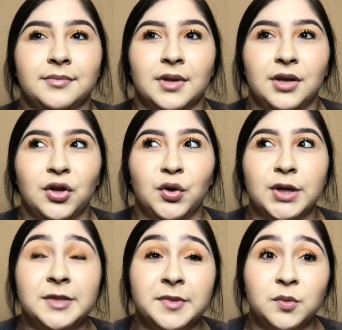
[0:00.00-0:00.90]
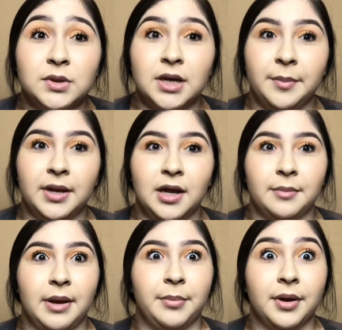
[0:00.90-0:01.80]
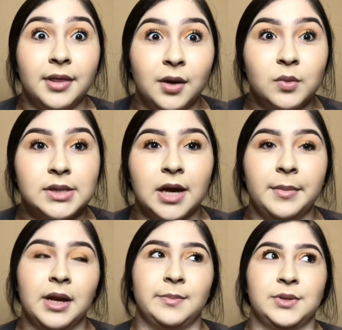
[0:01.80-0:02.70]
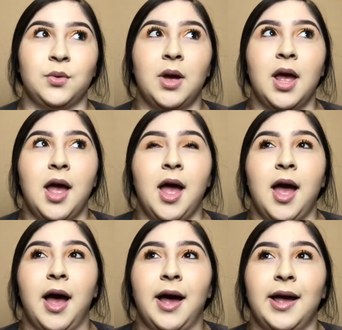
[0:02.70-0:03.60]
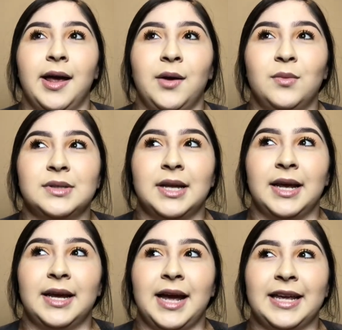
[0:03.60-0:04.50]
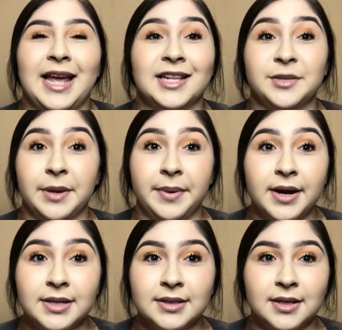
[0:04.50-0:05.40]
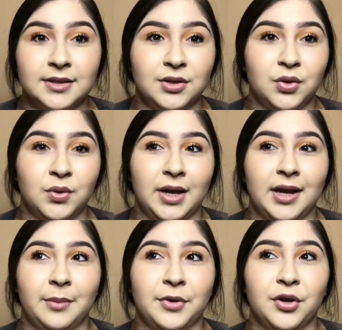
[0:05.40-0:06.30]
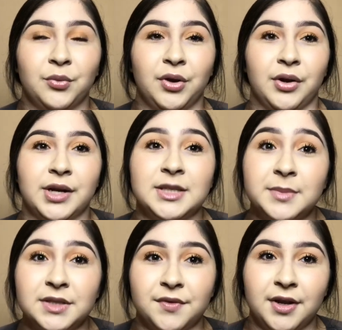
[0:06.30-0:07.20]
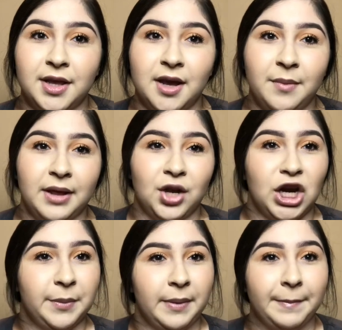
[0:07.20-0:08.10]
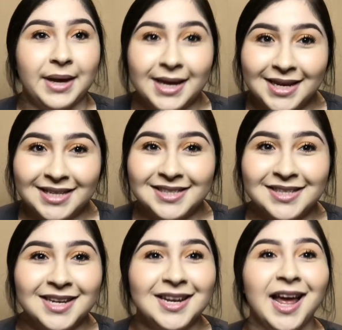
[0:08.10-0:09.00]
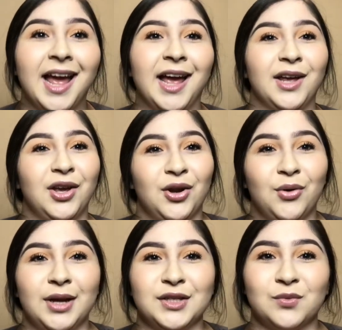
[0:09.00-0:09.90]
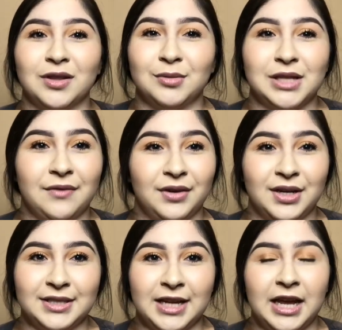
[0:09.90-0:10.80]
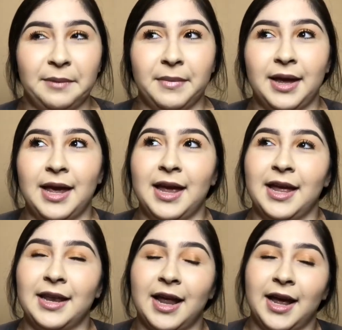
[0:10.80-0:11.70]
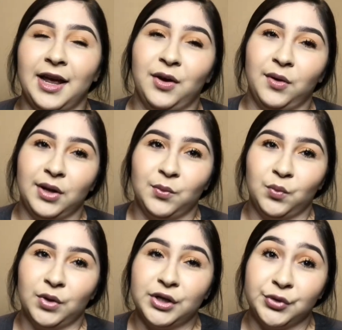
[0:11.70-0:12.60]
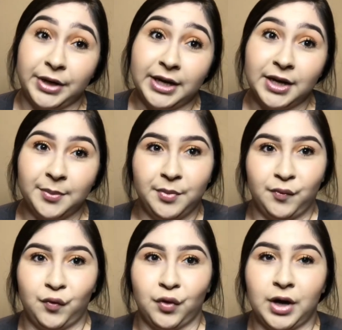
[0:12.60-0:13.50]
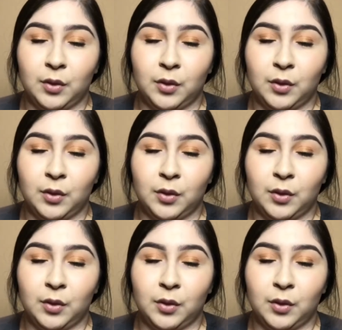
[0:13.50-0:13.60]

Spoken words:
you know, Christmas was coming up, my birthday was coming up, so I was like, I can't tell my parents because, you know, like, I'm gonna ruin Christmas for them, like, they're gonna be pissed, and, you know, I just want them to have a good time. And I would drink before